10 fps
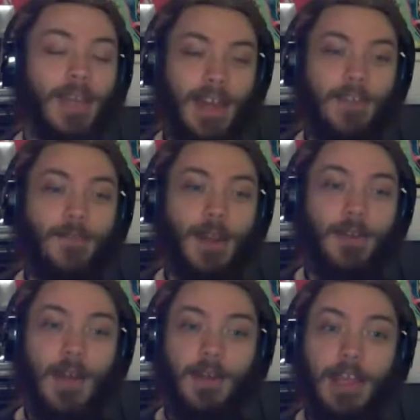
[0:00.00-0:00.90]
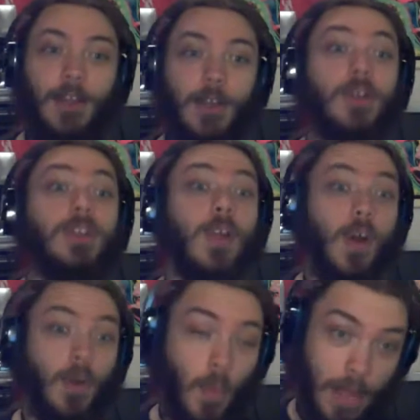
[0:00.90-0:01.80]
yeah, they've been around a good
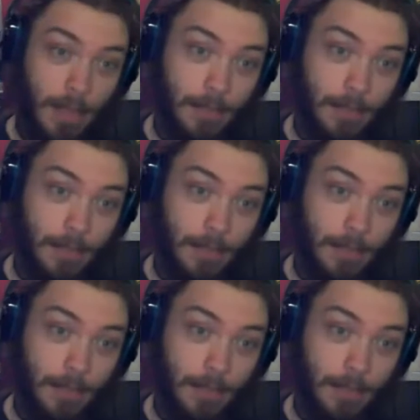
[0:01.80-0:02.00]
long while.